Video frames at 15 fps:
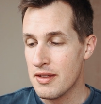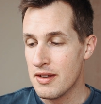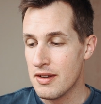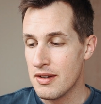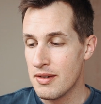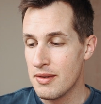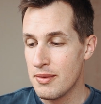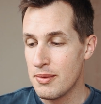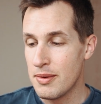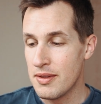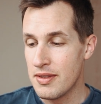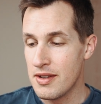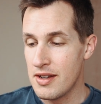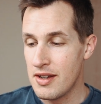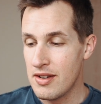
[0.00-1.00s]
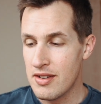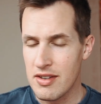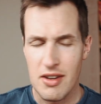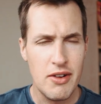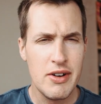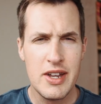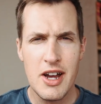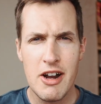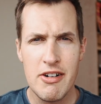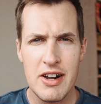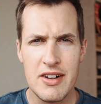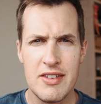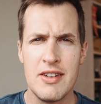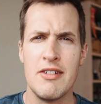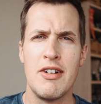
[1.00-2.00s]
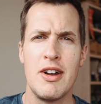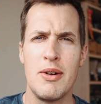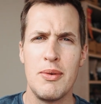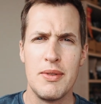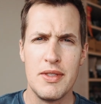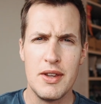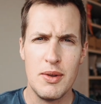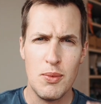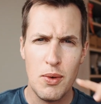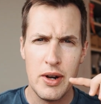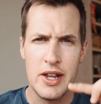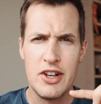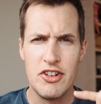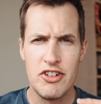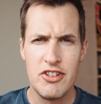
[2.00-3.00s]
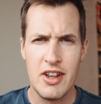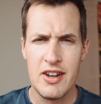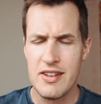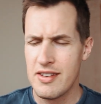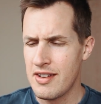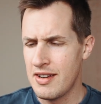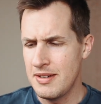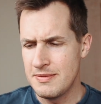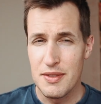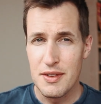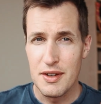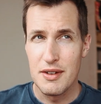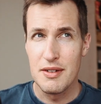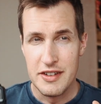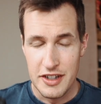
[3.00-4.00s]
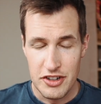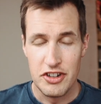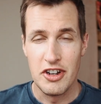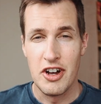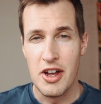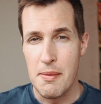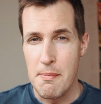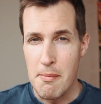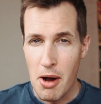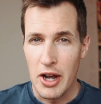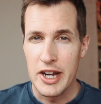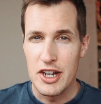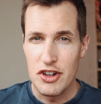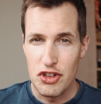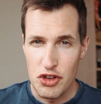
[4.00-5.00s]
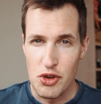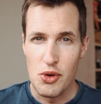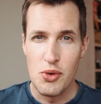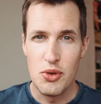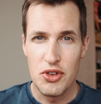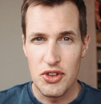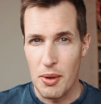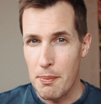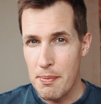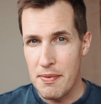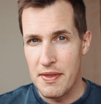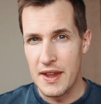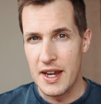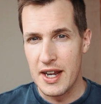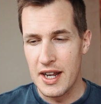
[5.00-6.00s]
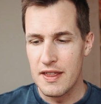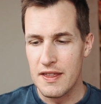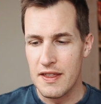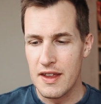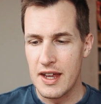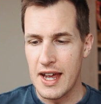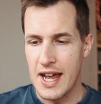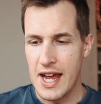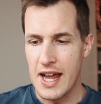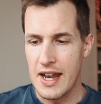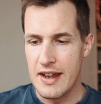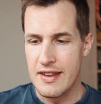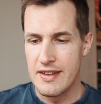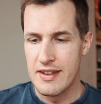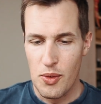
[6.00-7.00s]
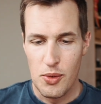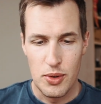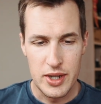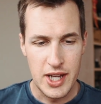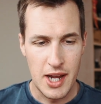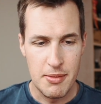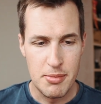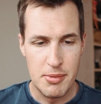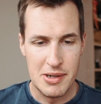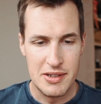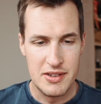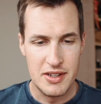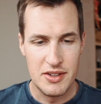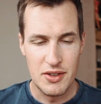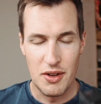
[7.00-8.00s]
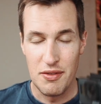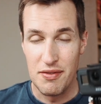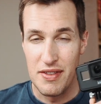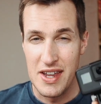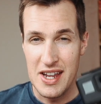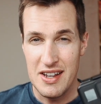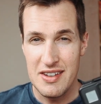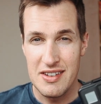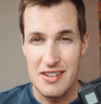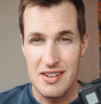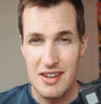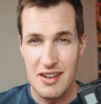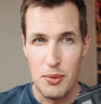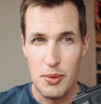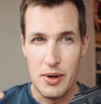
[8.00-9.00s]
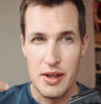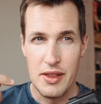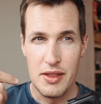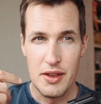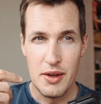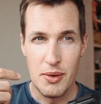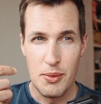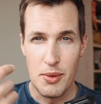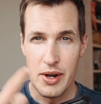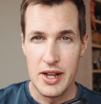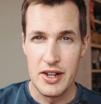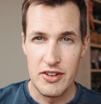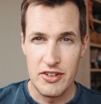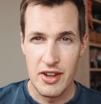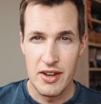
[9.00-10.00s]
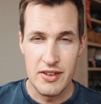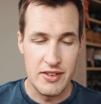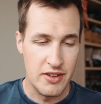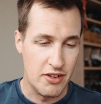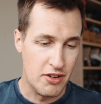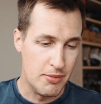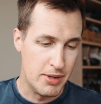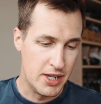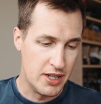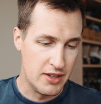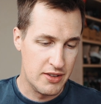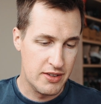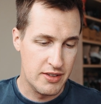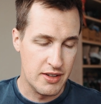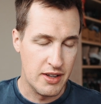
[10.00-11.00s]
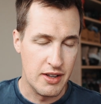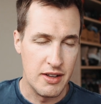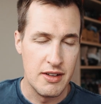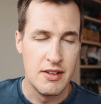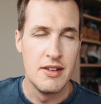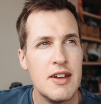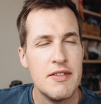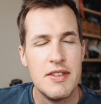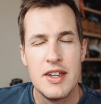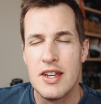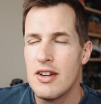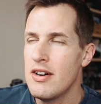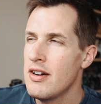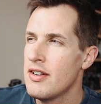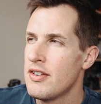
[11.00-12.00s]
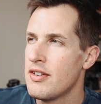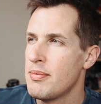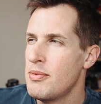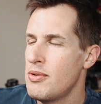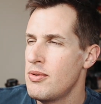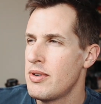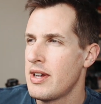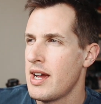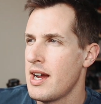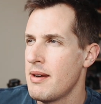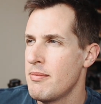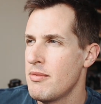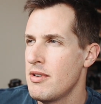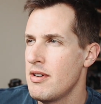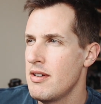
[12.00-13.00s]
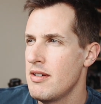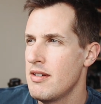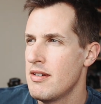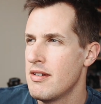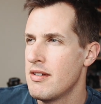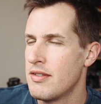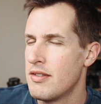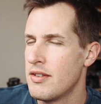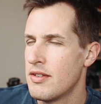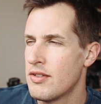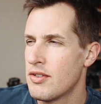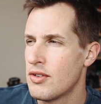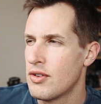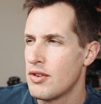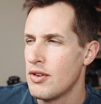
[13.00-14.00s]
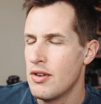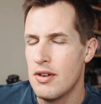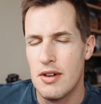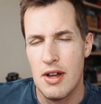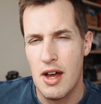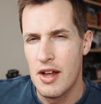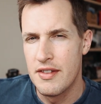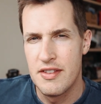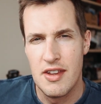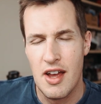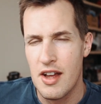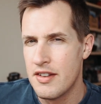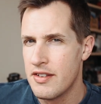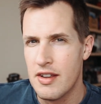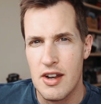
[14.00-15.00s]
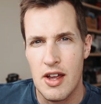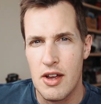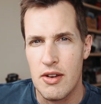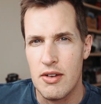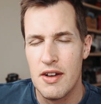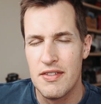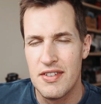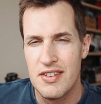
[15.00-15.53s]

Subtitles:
that with the Sony RX0 with the 1-inch sensor, that DJI might do something that had all the capabilities of this with a 1-inch sensor. I mean, it's have they got a small camera that's got, I don't know, I've